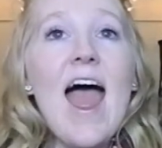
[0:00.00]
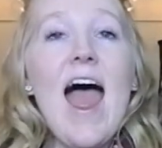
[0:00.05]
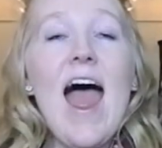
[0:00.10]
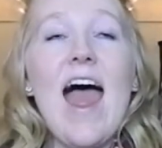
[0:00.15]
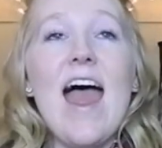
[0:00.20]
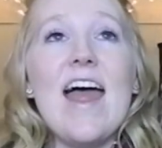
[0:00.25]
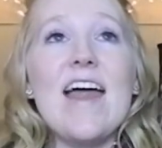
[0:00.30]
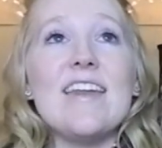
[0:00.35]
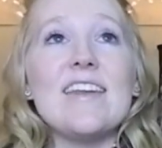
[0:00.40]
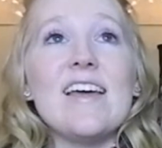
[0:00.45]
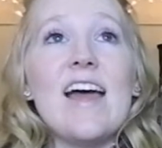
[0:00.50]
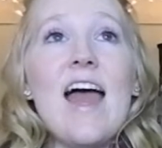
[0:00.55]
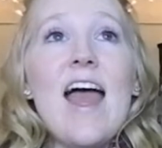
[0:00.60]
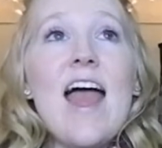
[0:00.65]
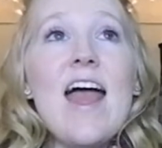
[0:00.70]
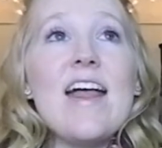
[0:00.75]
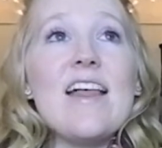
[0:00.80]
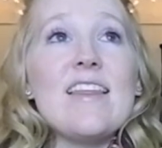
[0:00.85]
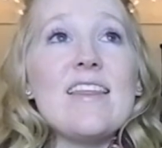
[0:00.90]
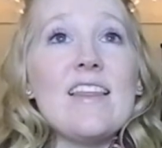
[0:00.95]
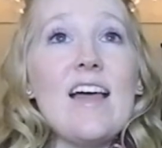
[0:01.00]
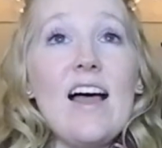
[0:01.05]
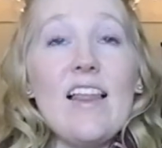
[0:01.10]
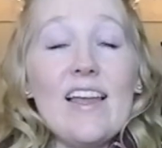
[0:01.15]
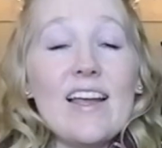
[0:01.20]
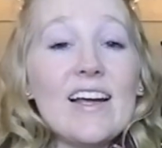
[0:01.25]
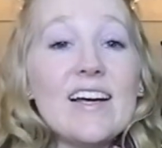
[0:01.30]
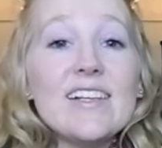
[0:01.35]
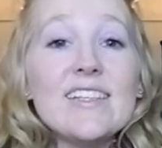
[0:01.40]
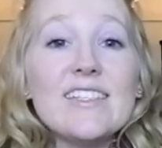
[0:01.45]
And
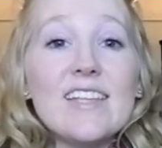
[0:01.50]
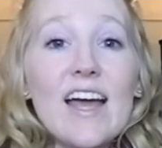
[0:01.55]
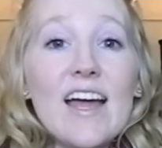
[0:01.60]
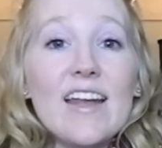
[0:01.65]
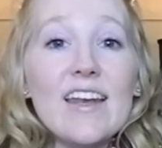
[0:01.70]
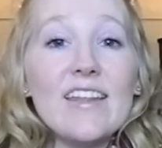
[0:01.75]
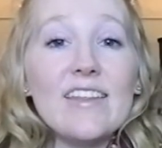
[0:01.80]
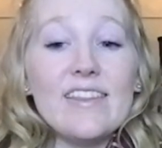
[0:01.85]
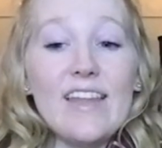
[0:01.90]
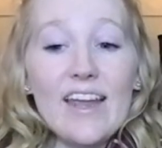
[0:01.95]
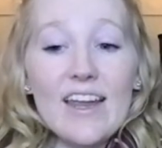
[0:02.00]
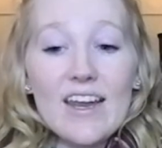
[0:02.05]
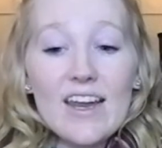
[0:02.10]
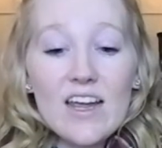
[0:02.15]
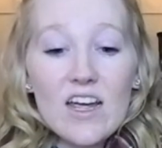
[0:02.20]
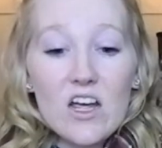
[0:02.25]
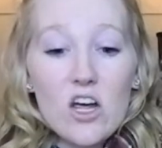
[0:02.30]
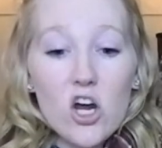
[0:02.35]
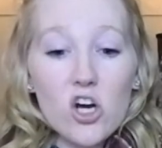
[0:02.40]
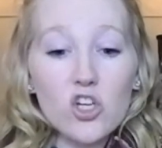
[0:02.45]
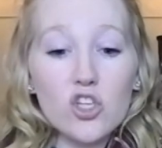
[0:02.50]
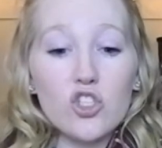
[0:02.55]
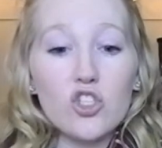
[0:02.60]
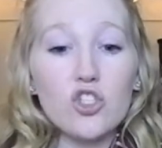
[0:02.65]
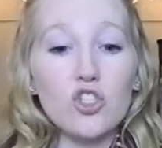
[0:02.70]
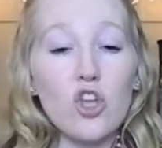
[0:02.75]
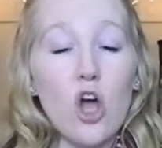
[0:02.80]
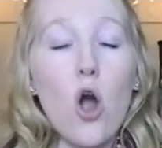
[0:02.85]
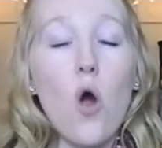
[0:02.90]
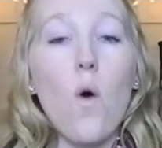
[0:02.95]
like I said, they are
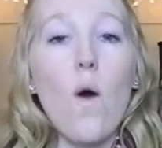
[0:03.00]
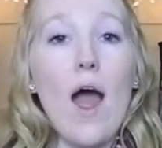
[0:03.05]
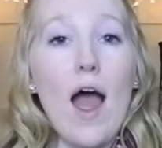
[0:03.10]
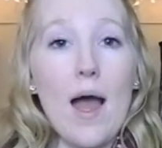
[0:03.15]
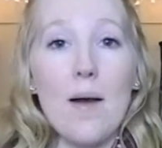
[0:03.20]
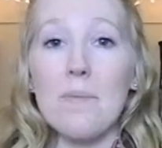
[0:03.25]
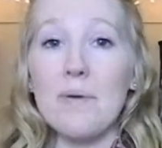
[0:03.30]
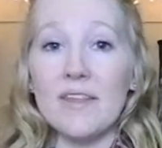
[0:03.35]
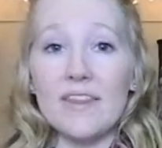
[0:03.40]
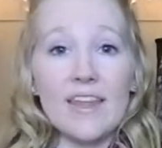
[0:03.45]
so happy.